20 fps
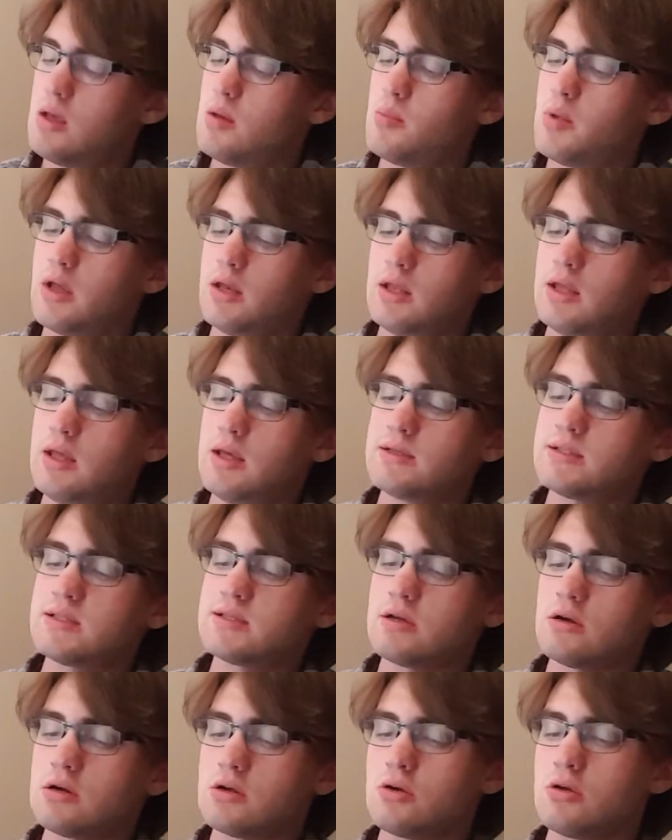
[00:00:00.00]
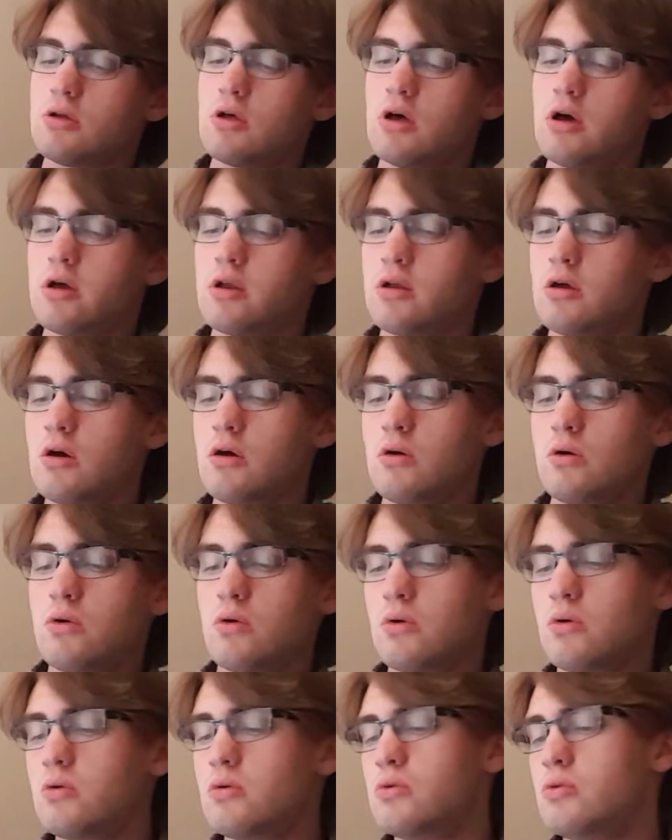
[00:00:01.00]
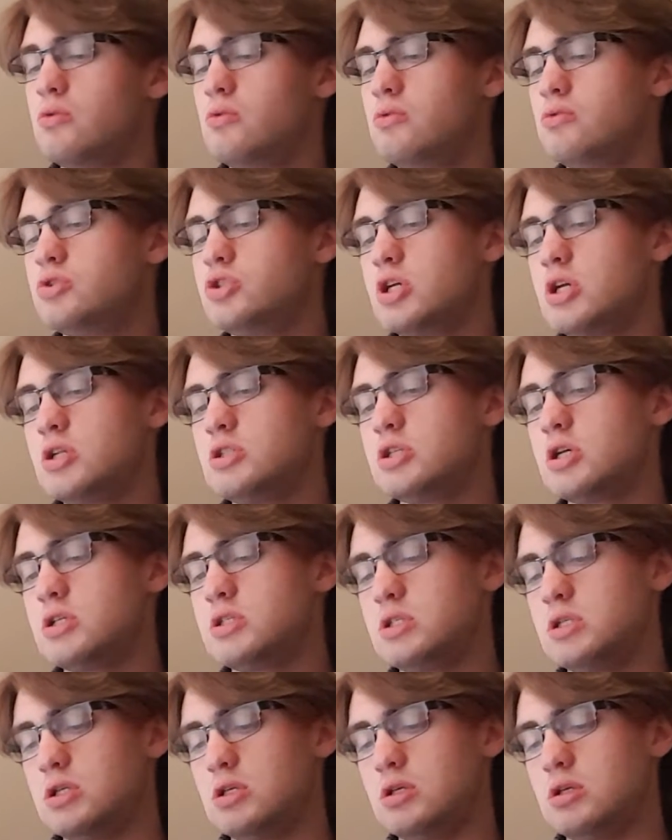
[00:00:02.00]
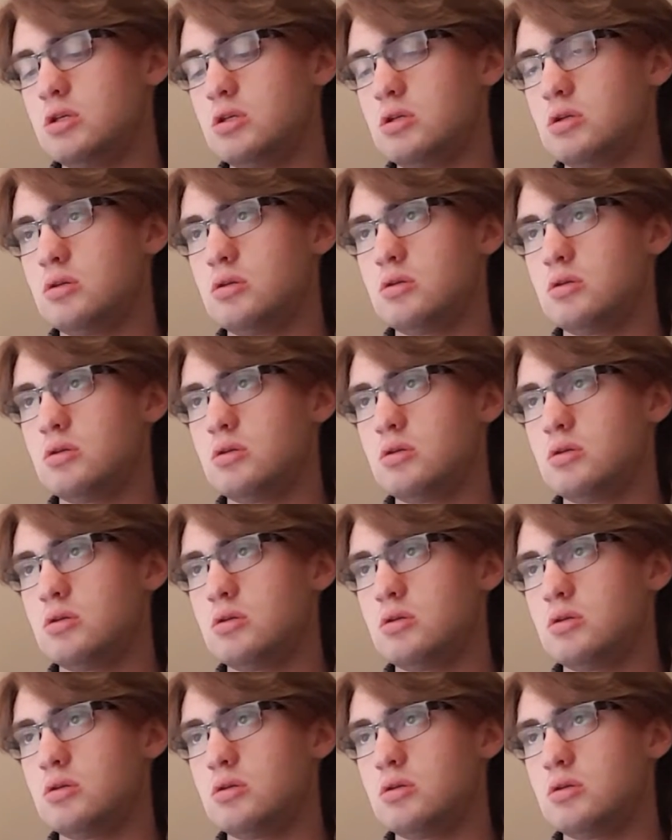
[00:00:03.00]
But he has this article on ojjt.org,